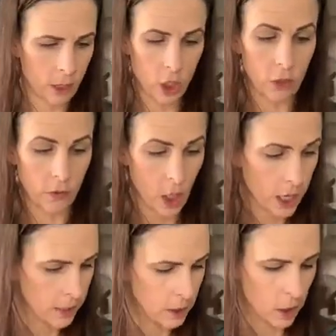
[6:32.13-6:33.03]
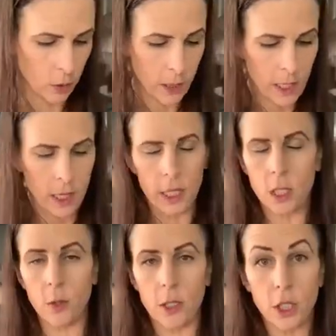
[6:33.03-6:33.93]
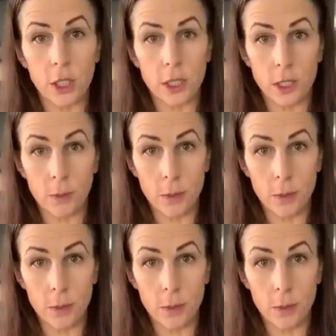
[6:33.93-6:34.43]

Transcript: they just forgot. So it's always good as a